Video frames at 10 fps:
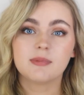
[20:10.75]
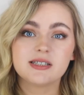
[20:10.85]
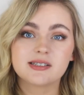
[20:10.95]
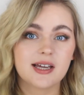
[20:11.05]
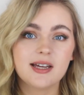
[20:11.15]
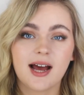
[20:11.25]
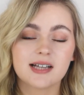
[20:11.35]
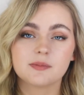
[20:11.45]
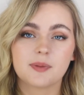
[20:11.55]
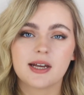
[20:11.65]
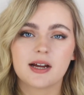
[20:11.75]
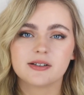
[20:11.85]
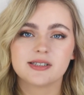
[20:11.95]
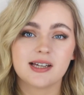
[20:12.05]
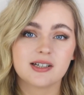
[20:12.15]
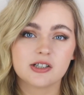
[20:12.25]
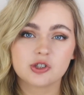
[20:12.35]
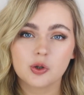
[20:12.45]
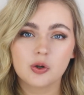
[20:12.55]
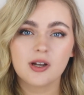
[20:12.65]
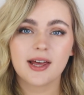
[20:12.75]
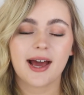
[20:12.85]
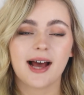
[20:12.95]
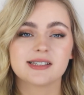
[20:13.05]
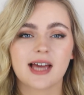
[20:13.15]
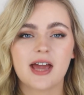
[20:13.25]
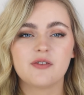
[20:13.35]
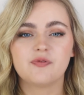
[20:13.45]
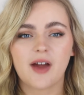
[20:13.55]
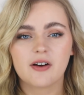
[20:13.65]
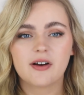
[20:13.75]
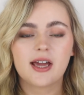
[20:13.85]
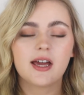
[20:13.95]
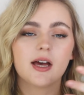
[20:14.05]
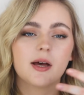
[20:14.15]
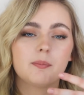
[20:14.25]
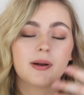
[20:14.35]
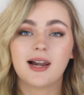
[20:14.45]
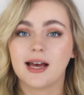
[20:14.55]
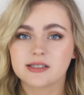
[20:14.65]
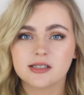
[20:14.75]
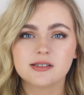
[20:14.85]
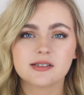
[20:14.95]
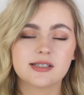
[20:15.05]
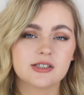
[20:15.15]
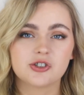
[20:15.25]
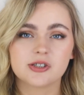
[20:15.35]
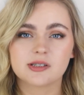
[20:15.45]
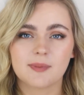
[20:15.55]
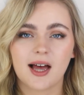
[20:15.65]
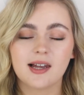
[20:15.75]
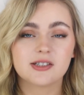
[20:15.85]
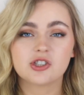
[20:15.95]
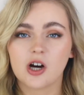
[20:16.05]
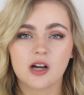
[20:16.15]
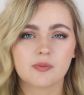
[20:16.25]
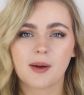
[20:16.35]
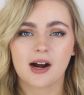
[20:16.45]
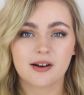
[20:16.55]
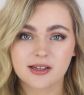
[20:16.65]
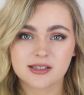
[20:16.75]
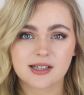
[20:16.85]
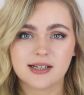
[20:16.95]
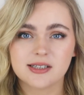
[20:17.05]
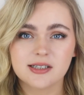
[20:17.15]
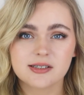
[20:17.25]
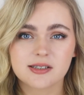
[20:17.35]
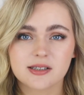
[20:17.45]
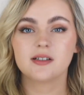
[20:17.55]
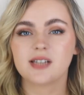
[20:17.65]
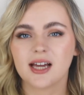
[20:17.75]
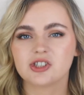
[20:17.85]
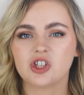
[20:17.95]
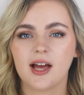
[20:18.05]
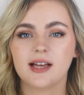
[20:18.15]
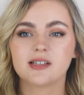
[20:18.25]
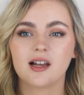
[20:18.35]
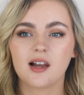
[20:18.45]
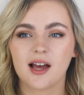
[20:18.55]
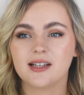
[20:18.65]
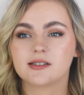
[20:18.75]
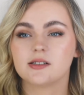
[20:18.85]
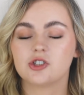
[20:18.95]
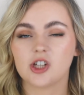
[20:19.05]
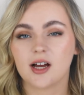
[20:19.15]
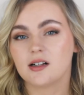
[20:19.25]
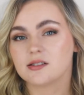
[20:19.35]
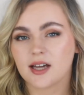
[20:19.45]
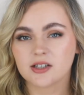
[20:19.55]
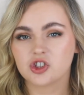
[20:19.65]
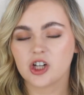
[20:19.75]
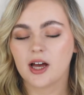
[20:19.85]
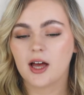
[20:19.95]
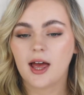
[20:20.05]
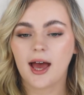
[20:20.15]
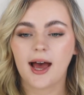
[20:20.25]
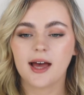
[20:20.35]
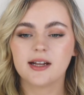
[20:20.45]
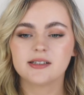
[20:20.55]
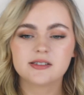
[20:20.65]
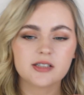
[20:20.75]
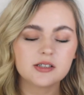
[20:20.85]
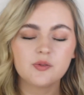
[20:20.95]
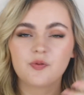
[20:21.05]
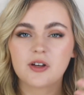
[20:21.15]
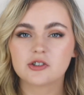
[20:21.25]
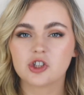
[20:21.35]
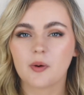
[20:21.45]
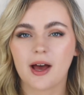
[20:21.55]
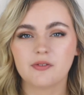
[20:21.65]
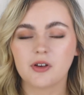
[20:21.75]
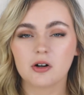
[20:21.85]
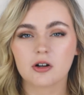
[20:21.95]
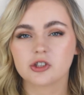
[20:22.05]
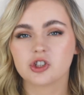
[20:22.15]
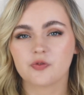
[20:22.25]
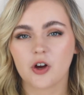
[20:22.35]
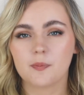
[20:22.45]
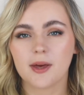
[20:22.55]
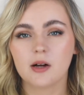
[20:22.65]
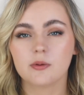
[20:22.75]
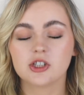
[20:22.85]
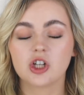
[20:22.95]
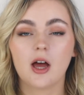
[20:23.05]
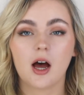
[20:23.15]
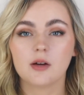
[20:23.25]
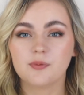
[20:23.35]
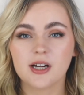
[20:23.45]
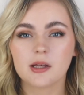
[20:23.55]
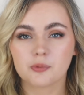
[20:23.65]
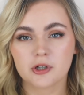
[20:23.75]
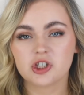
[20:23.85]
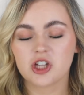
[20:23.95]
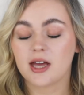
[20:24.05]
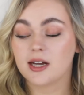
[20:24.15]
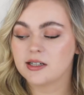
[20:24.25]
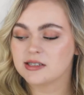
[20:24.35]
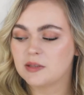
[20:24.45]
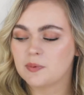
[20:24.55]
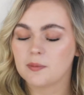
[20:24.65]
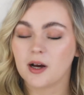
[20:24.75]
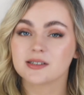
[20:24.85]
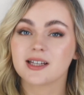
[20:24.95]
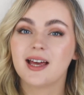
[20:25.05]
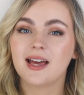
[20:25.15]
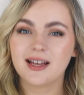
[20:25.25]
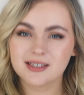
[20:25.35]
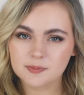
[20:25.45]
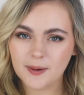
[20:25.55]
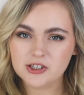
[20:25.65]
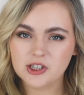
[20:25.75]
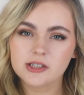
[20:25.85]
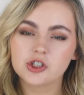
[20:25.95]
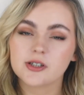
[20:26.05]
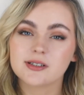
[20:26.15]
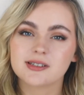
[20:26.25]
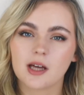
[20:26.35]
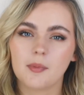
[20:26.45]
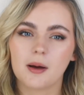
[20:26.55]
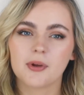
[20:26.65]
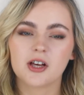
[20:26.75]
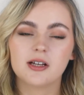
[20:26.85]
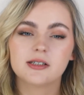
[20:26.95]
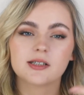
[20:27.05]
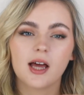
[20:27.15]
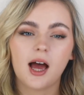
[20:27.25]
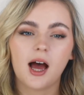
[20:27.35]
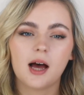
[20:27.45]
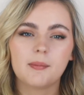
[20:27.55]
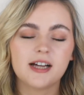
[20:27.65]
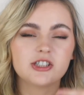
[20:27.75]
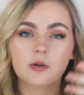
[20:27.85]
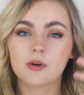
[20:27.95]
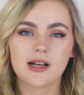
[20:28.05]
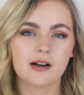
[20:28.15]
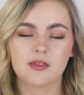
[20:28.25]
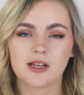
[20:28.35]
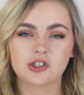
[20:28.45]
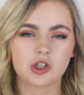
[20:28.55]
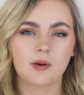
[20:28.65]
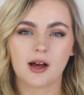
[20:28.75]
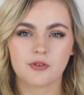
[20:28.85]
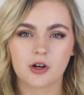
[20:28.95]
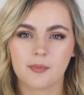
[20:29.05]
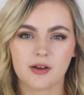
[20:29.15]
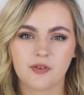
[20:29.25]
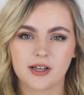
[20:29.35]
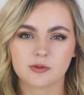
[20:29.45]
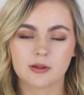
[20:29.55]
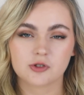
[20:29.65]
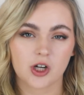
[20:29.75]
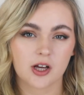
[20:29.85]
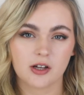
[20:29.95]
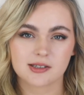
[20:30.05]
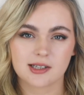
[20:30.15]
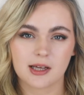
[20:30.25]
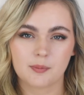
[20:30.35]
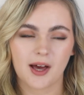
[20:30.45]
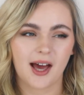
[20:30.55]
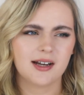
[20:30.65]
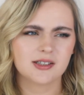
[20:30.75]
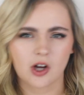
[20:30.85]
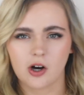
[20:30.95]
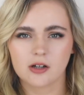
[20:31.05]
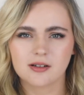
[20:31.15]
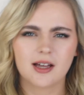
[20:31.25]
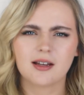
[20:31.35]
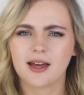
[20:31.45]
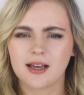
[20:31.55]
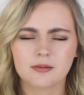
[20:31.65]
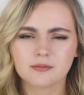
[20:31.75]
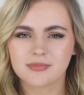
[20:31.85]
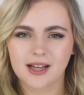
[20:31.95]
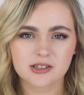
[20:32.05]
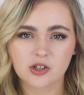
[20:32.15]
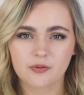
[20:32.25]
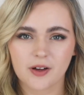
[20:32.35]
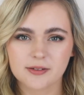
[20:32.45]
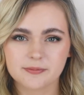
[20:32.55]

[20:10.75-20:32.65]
My skin hasn't been irritated at all. It has a very pleasant citrus smell. It's not overpowering in the slightest. The texture is a light gel texture, and it doesn't feel too heavy or claustrophobic, which I really appreciate in a sleeping mask, especially during summer, because I don't want anything too heavy on my face when I'm trying to go to sleep and it's hot, and like, that's not fun.